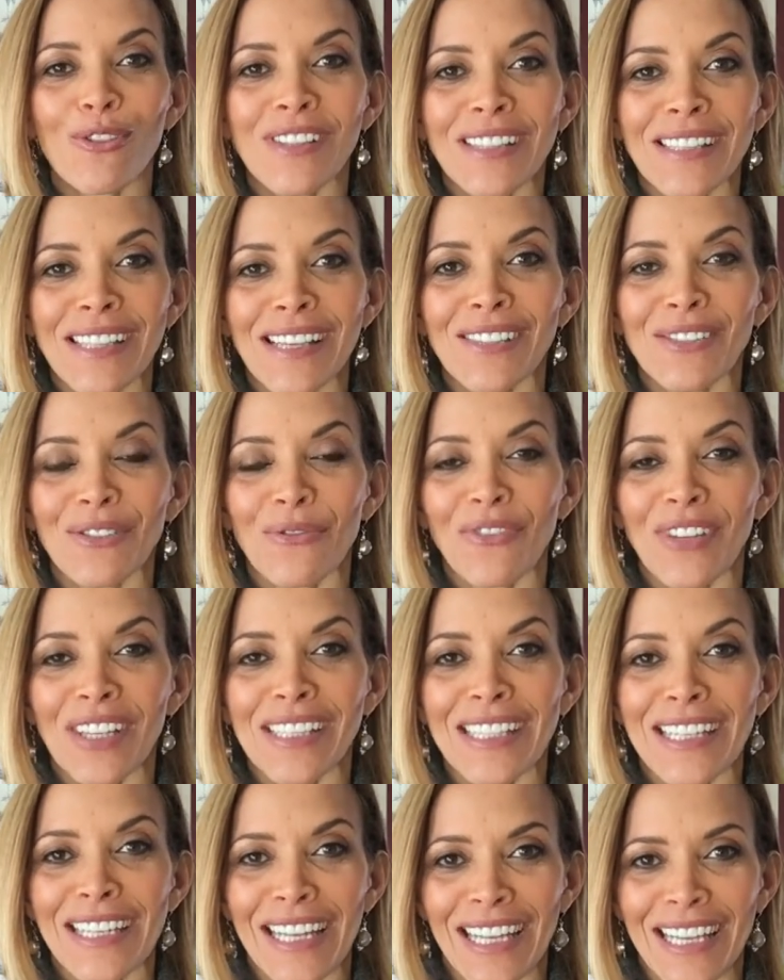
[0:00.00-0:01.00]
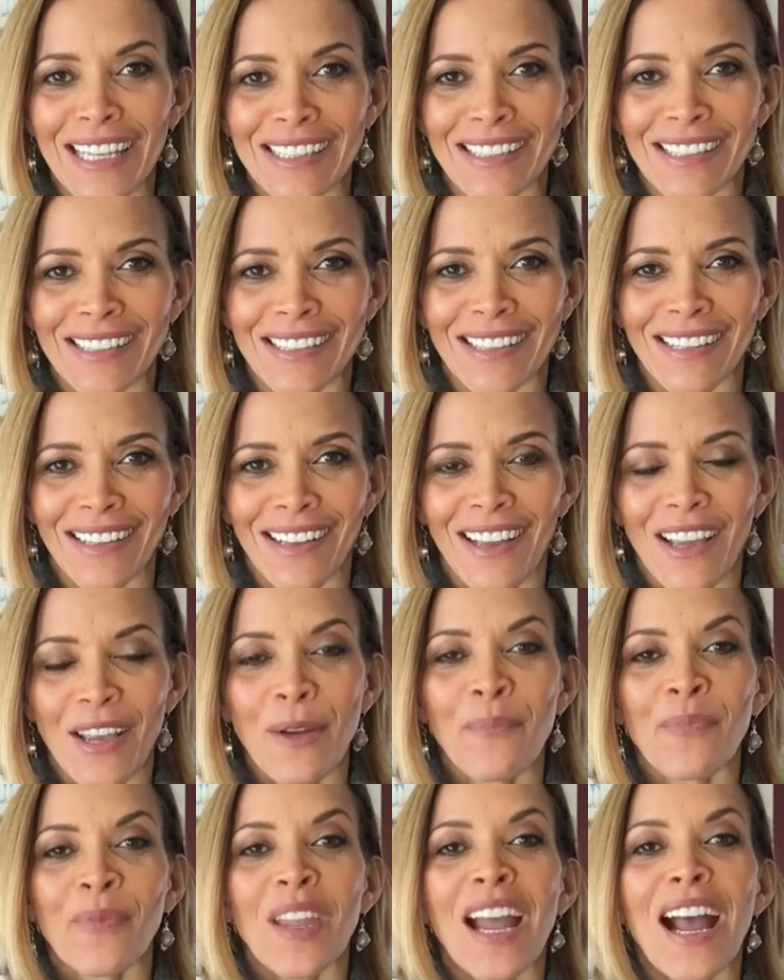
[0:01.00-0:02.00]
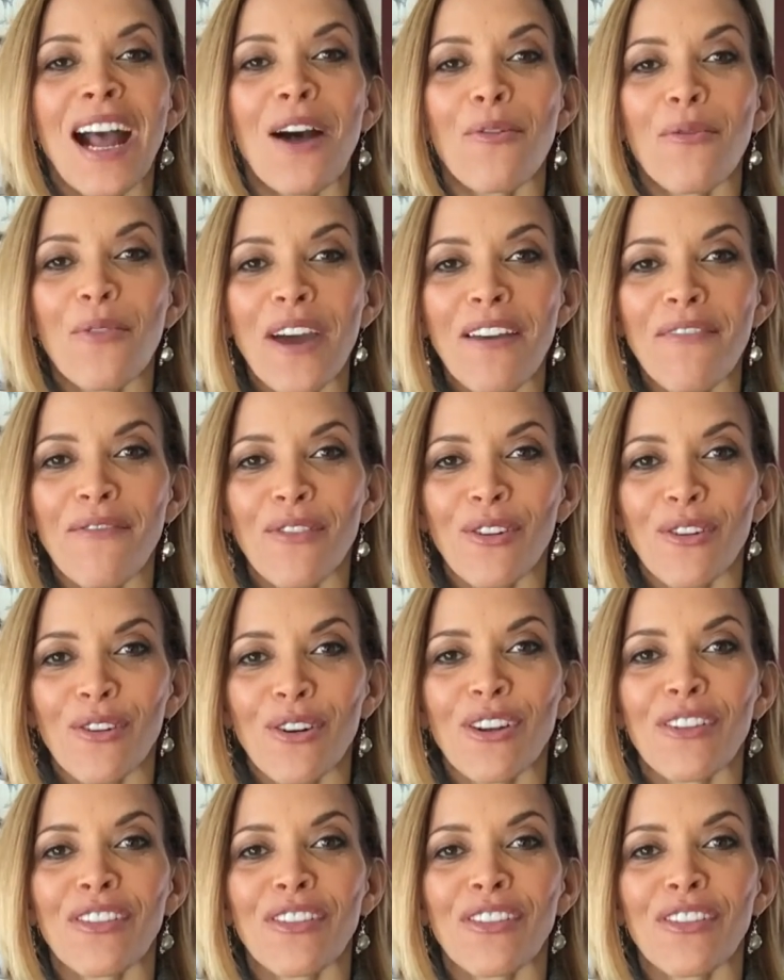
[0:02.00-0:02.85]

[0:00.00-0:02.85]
6 of these needs. However,